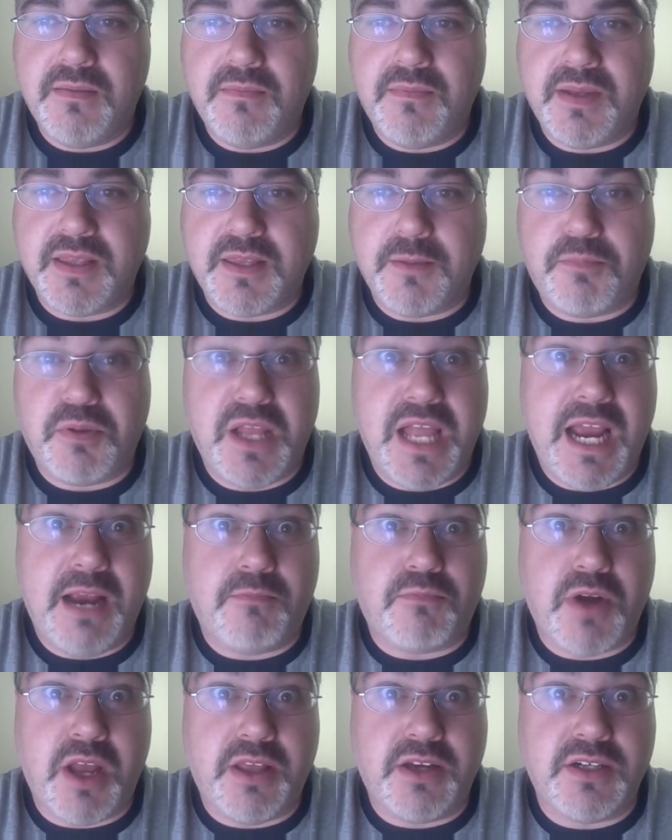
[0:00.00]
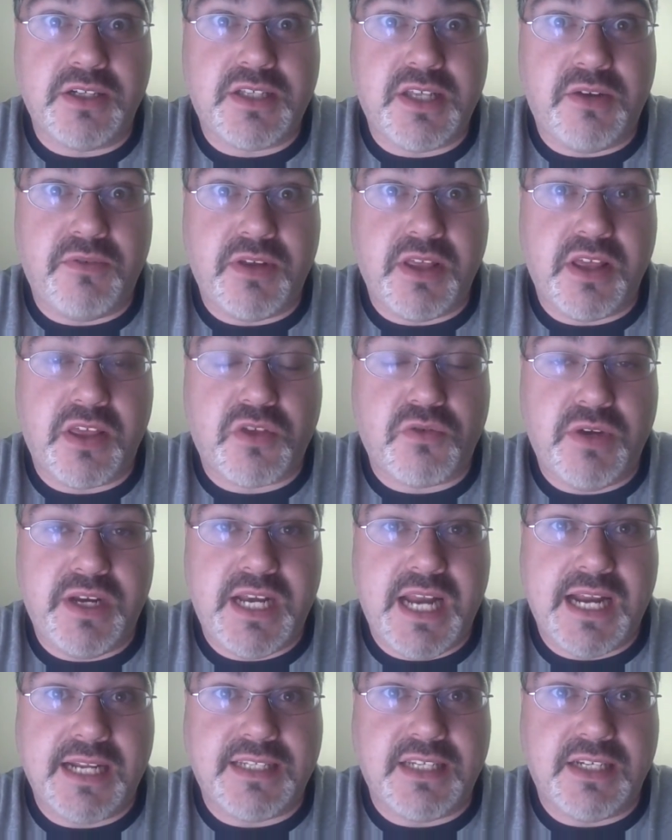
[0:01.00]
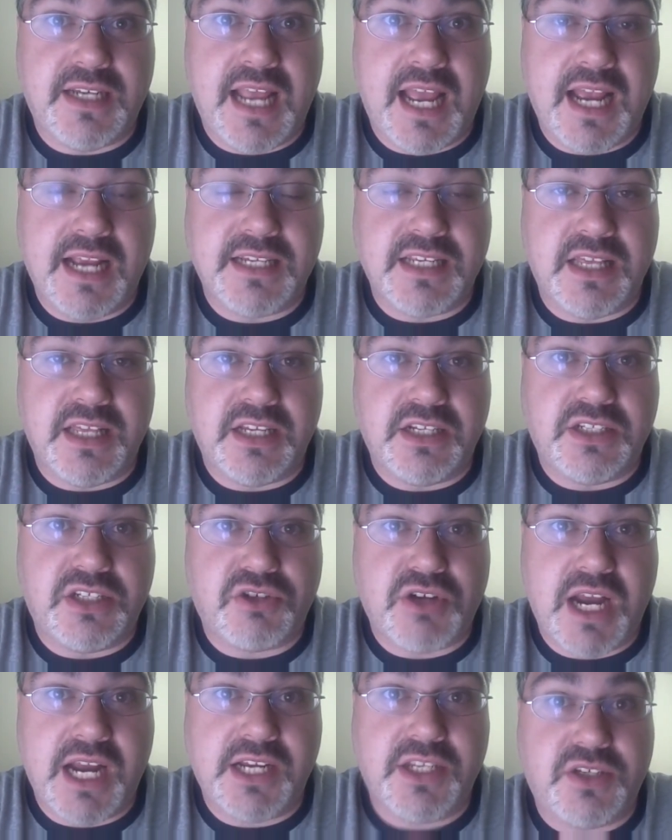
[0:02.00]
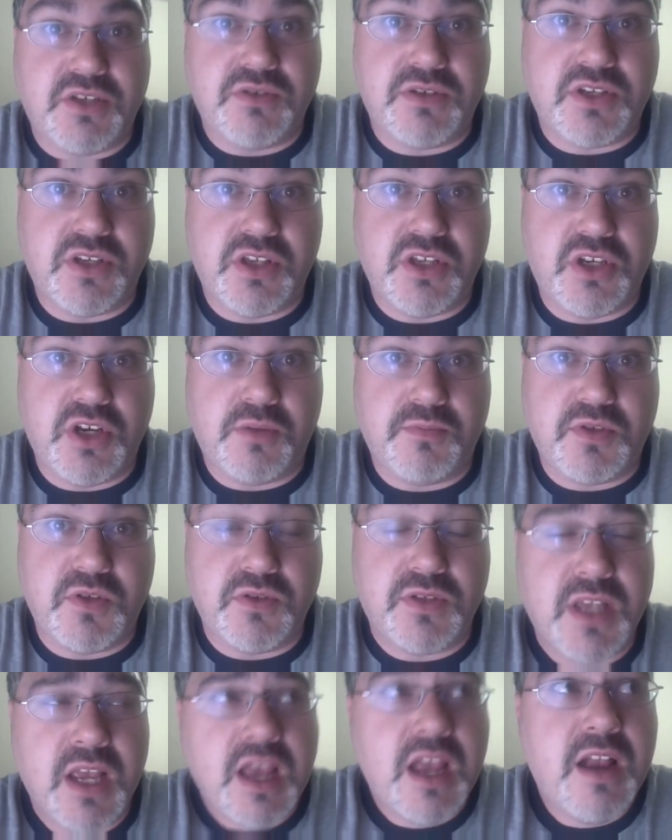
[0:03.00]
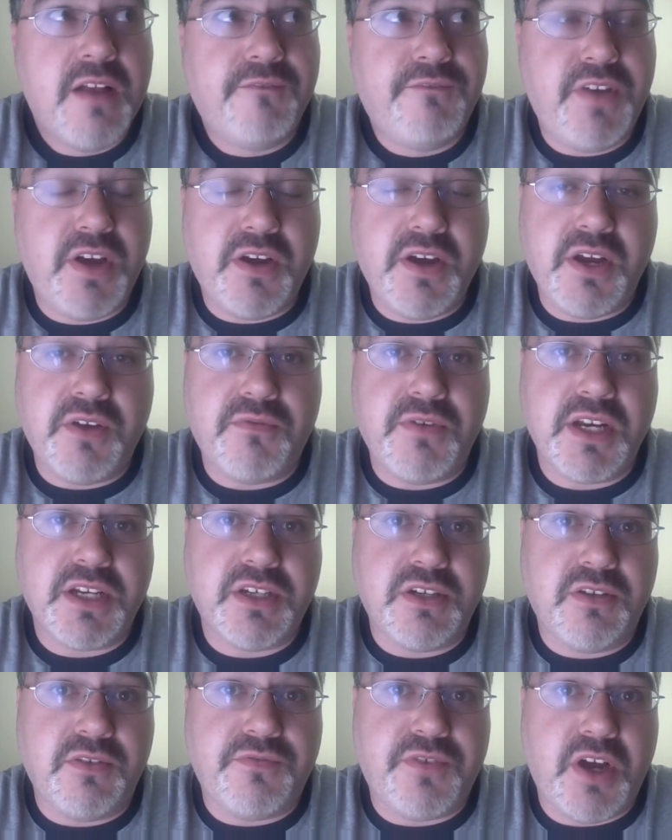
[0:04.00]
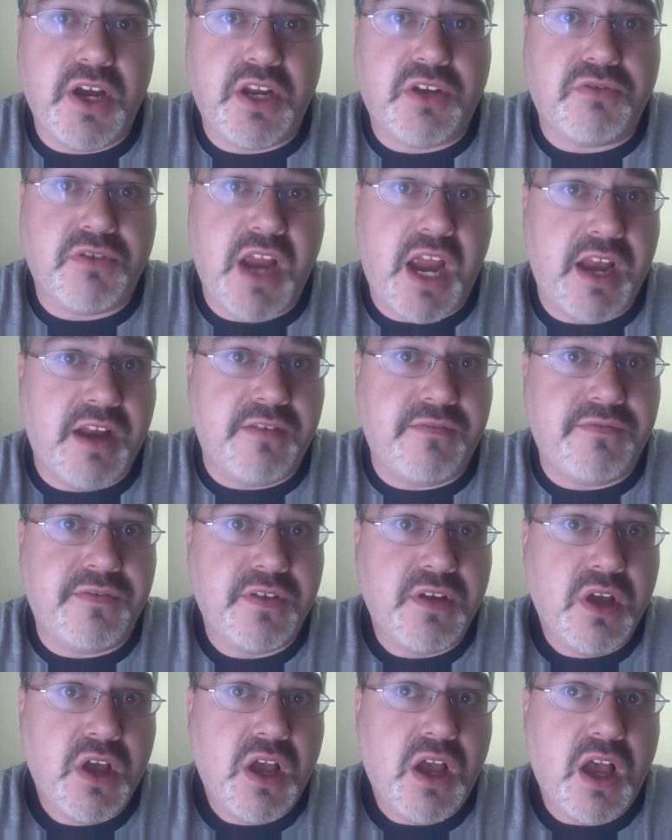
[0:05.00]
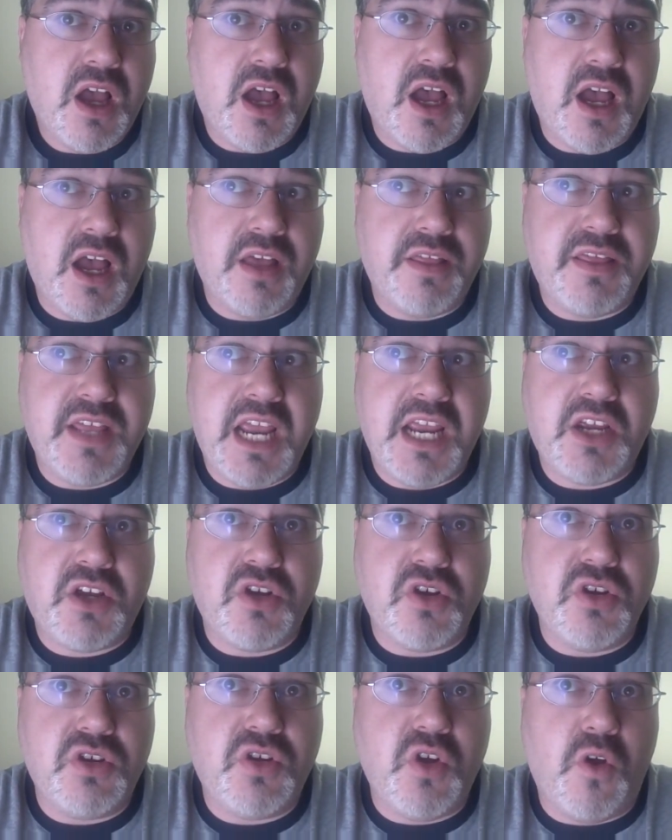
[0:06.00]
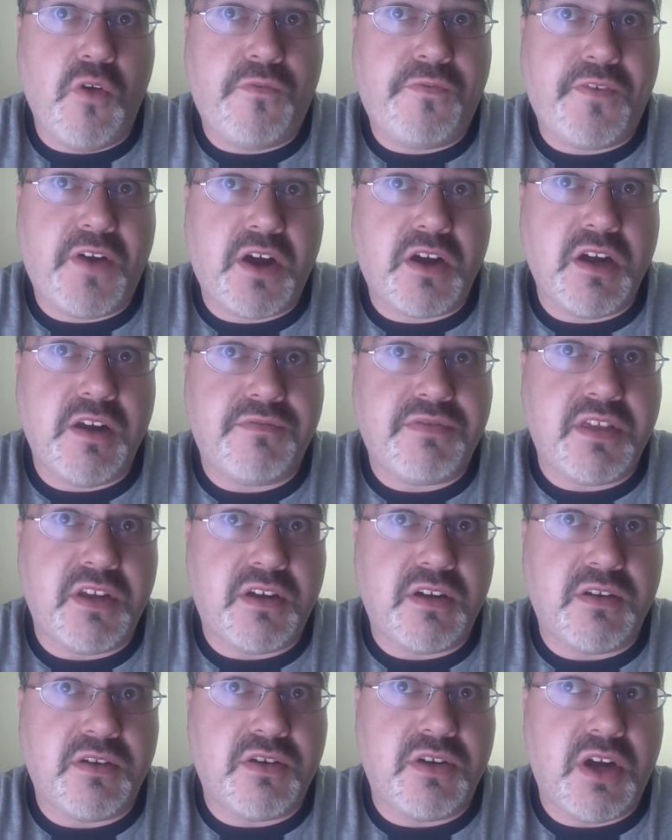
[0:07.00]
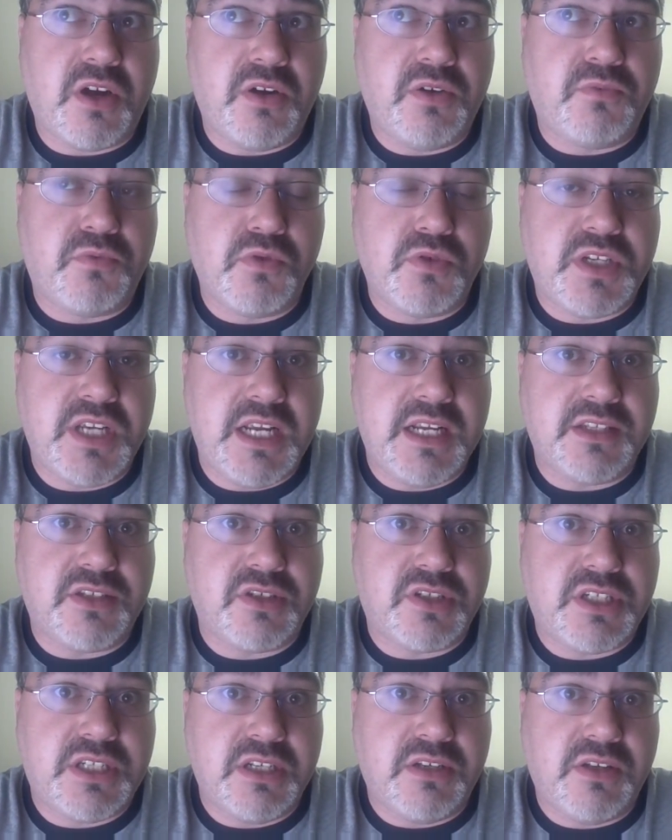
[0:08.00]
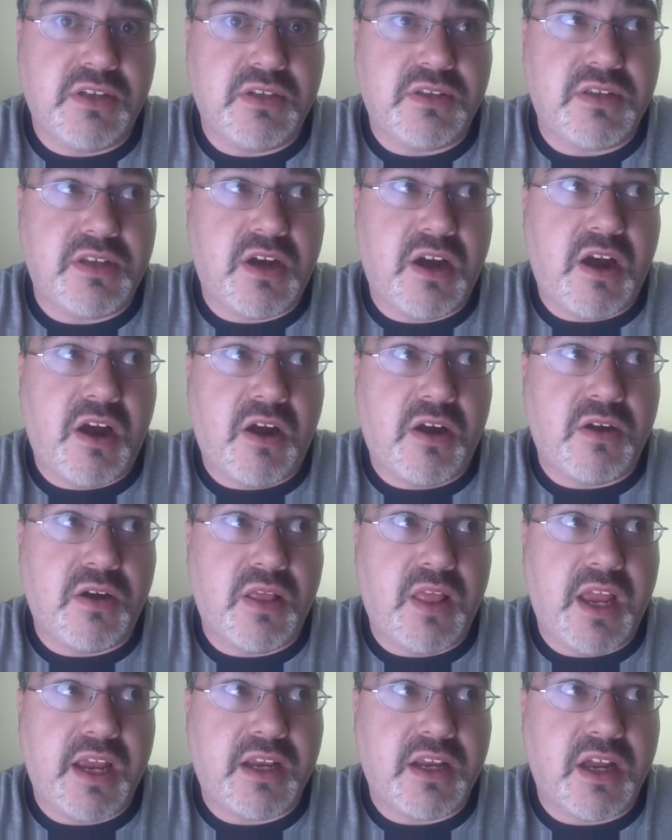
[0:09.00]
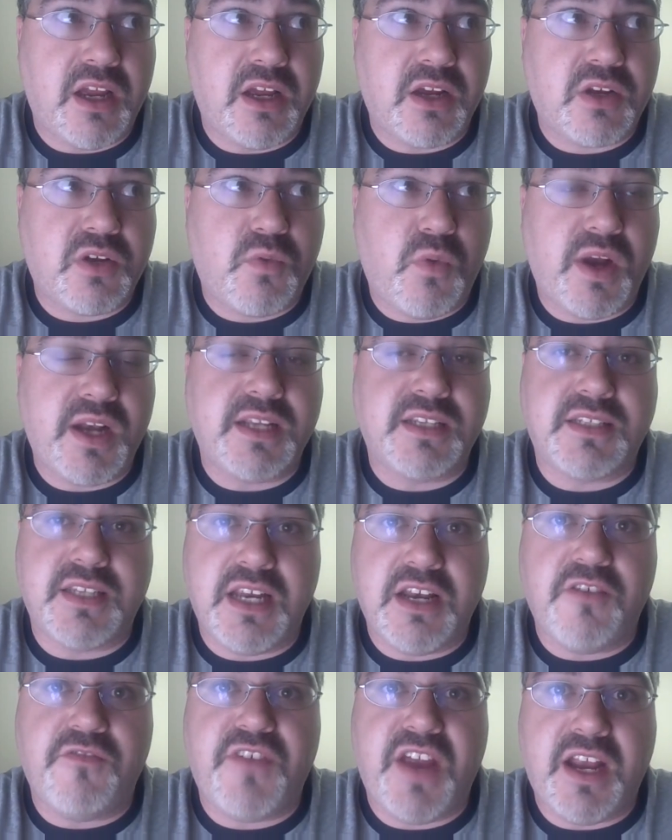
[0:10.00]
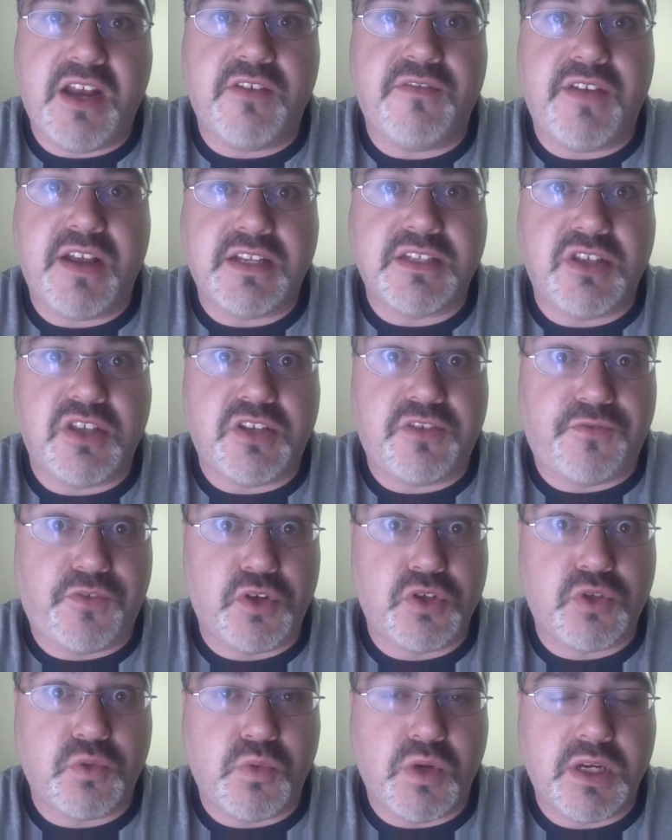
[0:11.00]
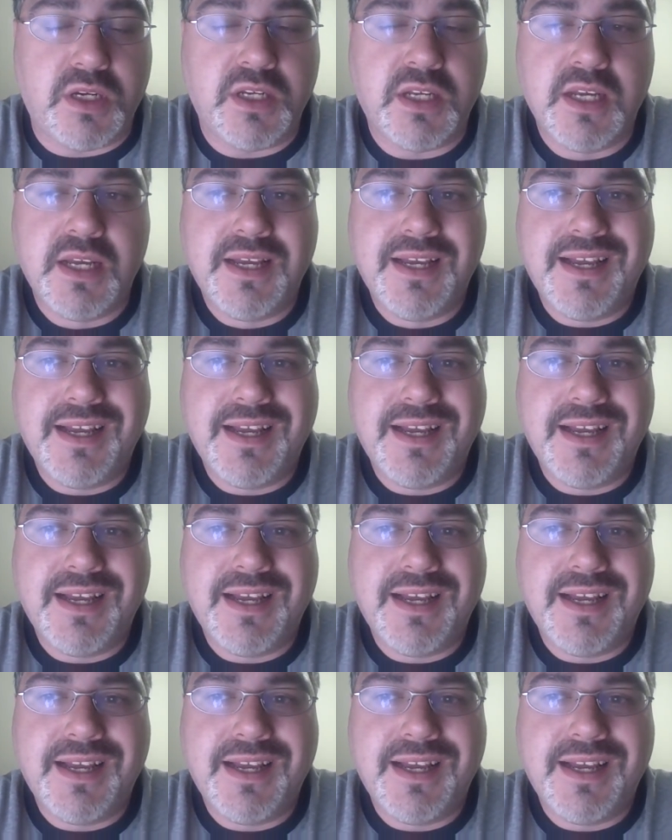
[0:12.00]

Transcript: but the Platt brothers, they were the three dancing guys in the suits or the jumpsuits. Very original, very creative. Uh, they could go far if their routines are still are like uh, quite as innovative as this first one.